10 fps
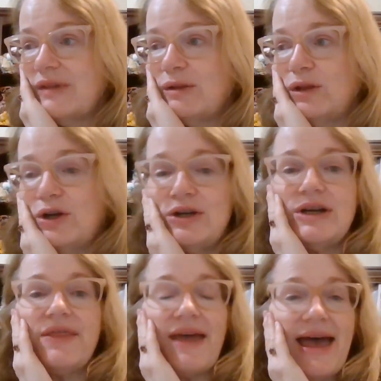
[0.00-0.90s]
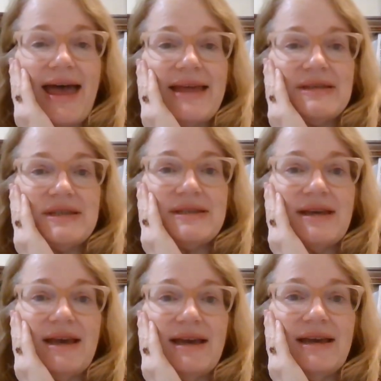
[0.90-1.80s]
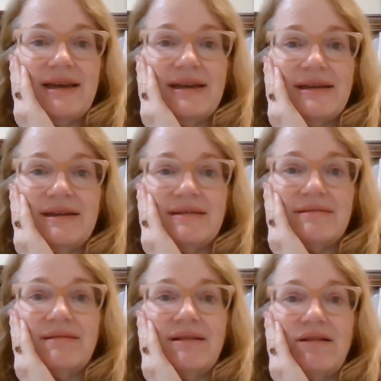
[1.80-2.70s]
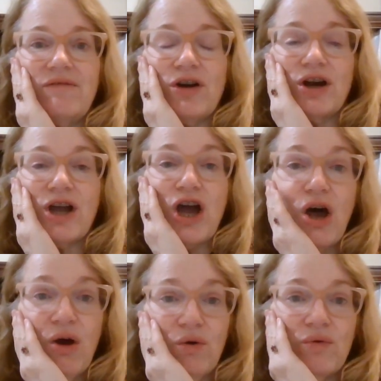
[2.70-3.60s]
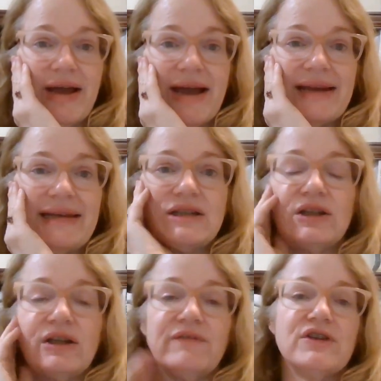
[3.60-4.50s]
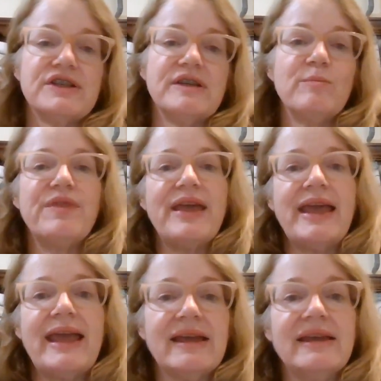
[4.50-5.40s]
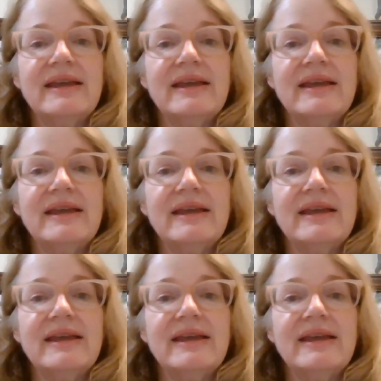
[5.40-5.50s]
learned that for a coat, I need to look for something